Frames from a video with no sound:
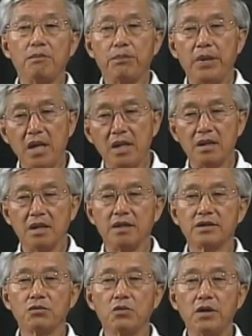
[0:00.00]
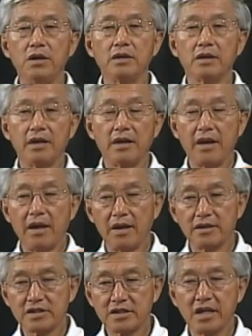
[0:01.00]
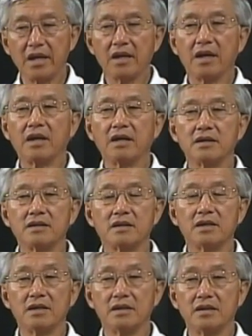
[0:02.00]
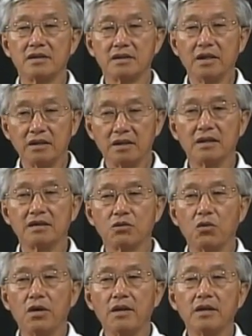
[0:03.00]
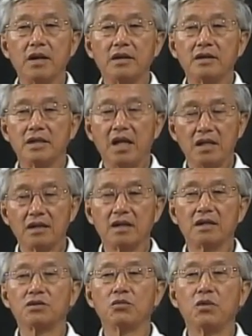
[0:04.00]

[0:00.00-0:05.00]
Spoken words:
pin is a word, sing is a word, ting is a